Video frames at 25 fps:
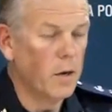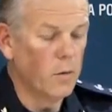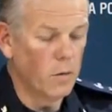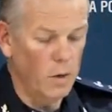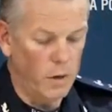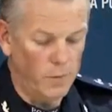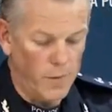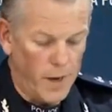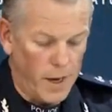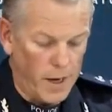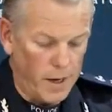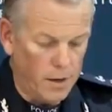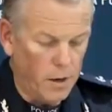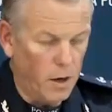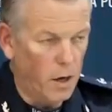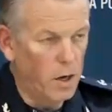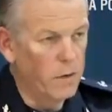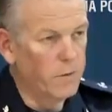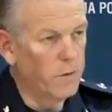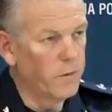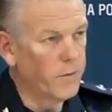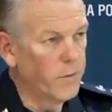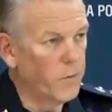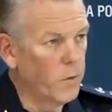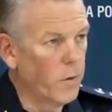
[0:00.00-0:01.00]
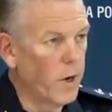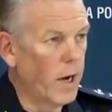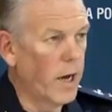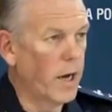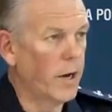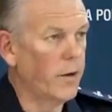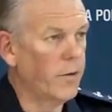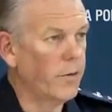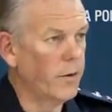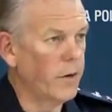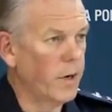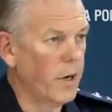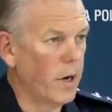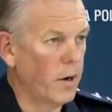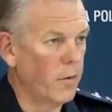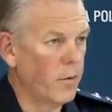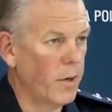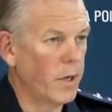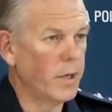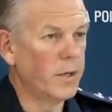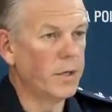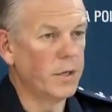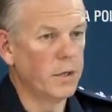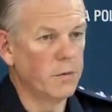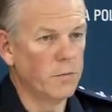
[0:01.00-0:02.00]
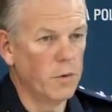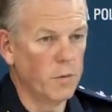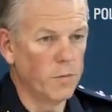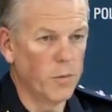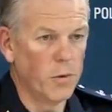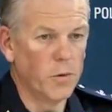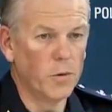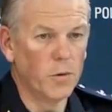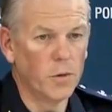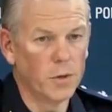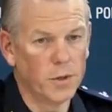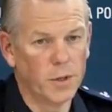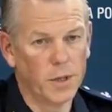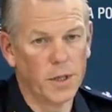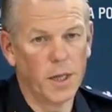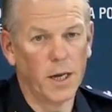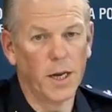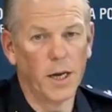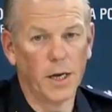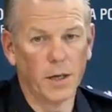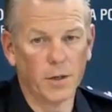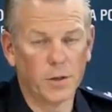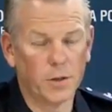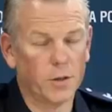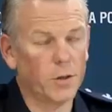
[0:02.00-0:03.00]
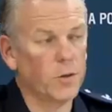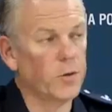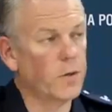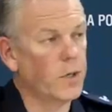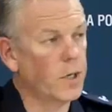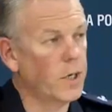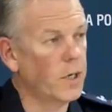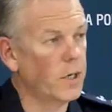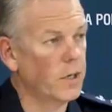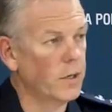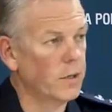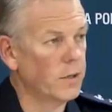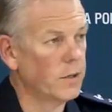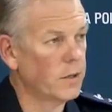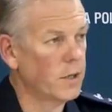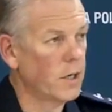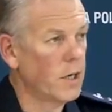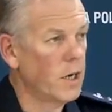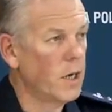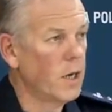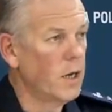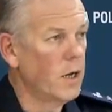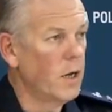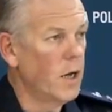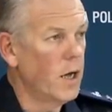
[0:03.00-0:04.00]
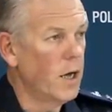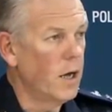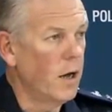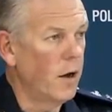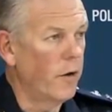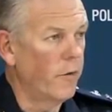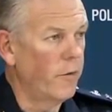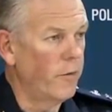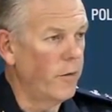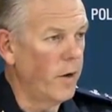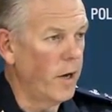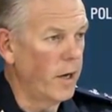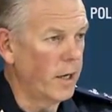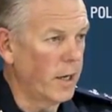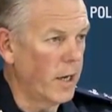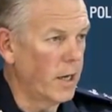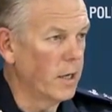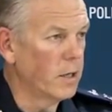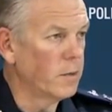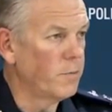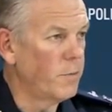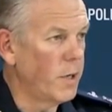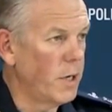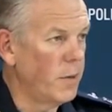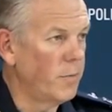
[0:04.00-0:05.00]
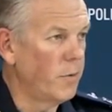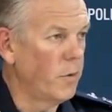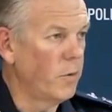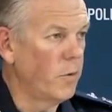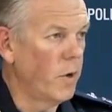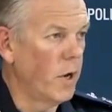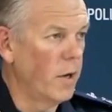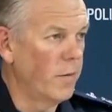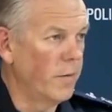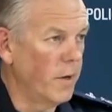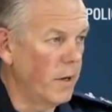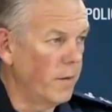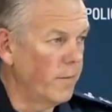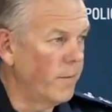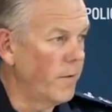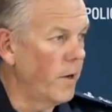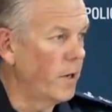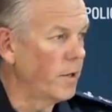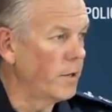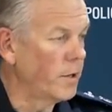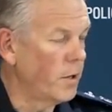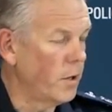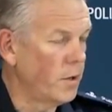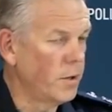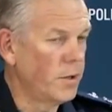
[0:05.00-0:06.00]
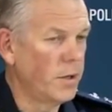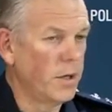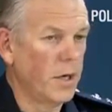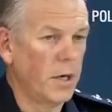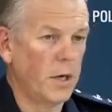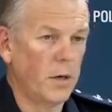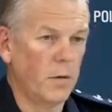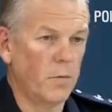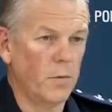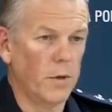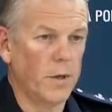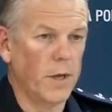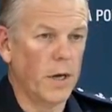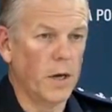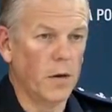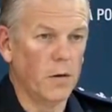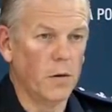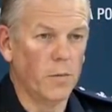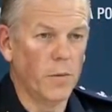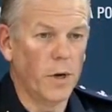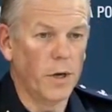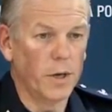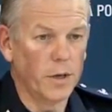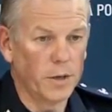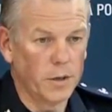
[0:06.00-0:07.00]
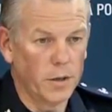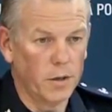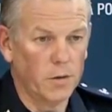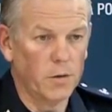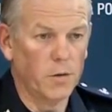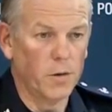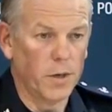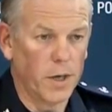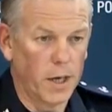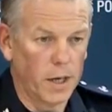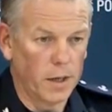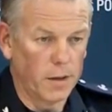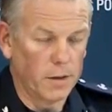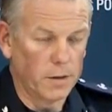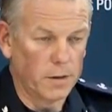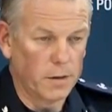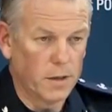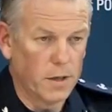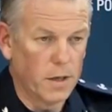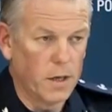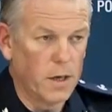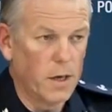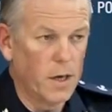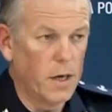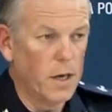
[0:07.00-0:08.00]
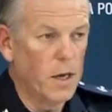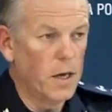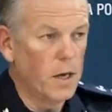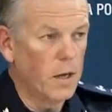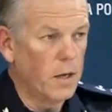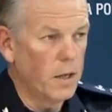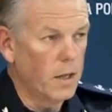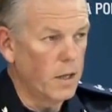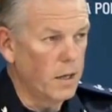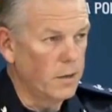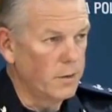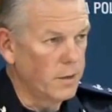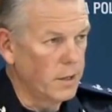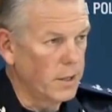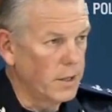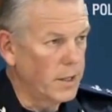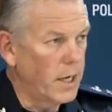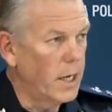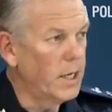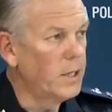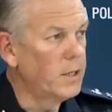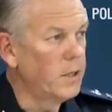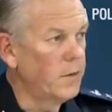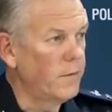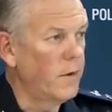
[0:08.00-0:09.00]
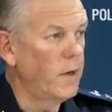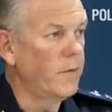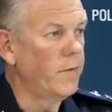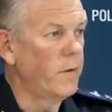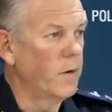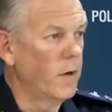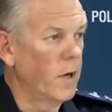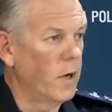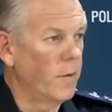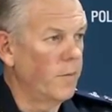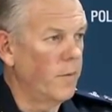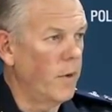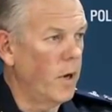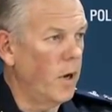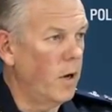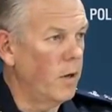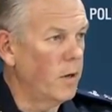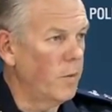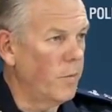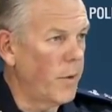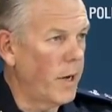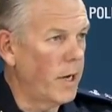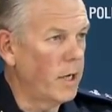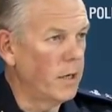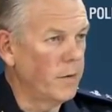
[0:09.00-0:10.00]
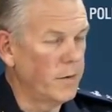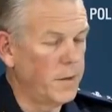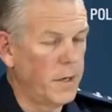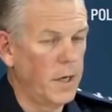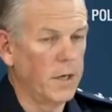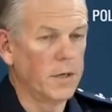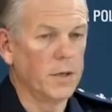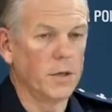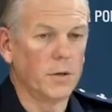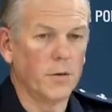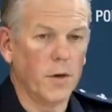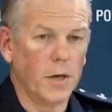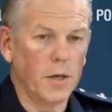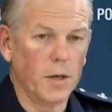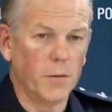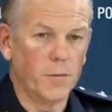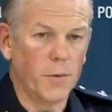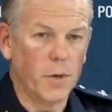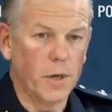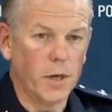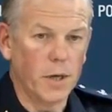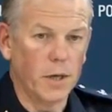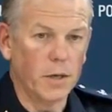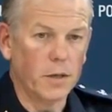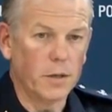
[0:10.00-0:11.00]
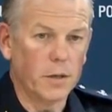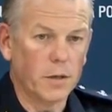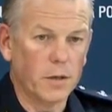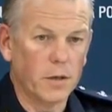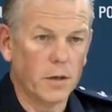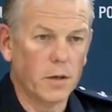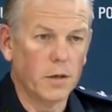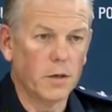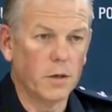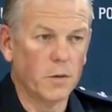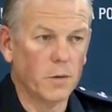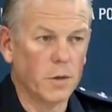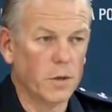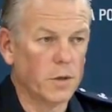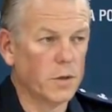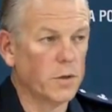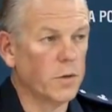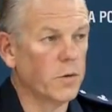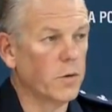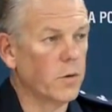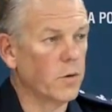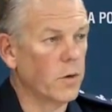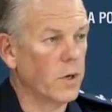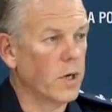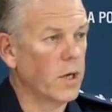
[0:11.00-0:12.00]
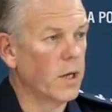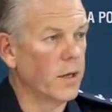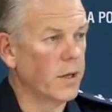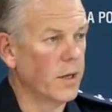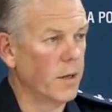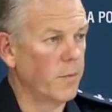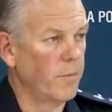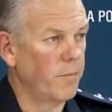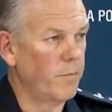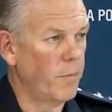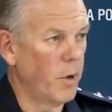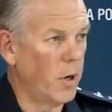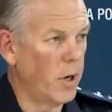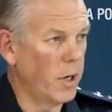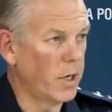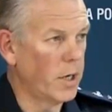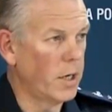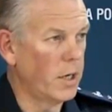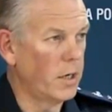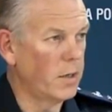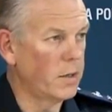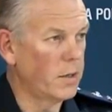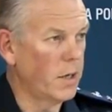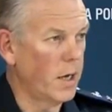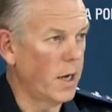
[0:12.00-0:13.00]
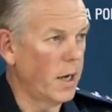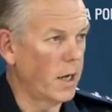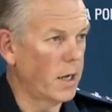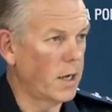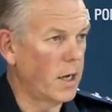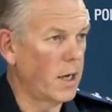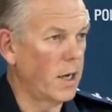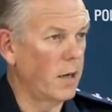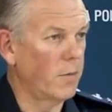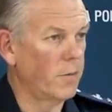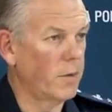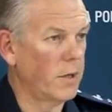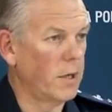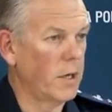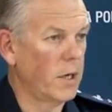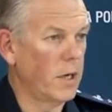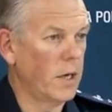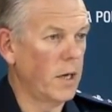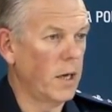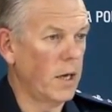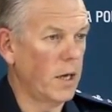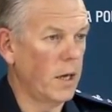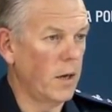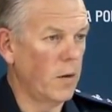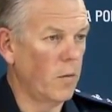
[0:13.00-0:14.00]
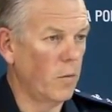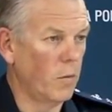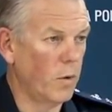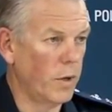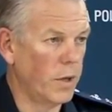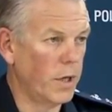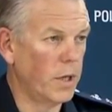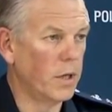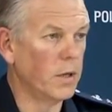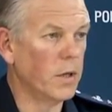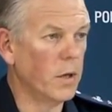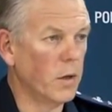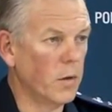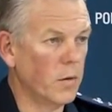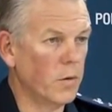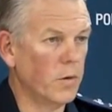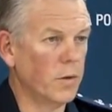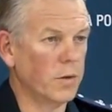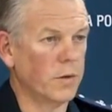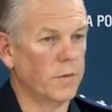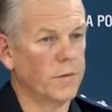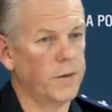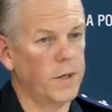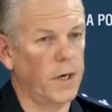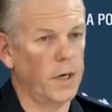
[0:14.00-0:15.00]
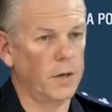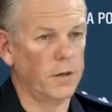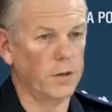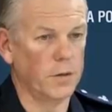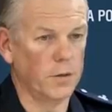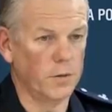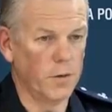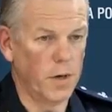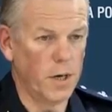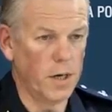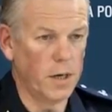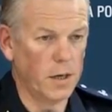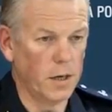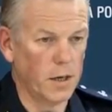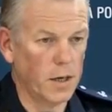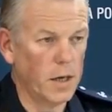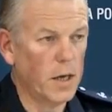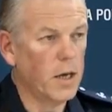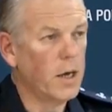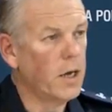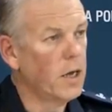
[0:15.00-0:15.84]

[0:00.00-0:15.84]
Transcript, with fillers: we've had over 400 arrests and reports in the last two years of against people associated with outlaw motorcycle gangs. There's intensive effort on the part of South Australia Police to ensure that bikies are kept within the laws of South Australia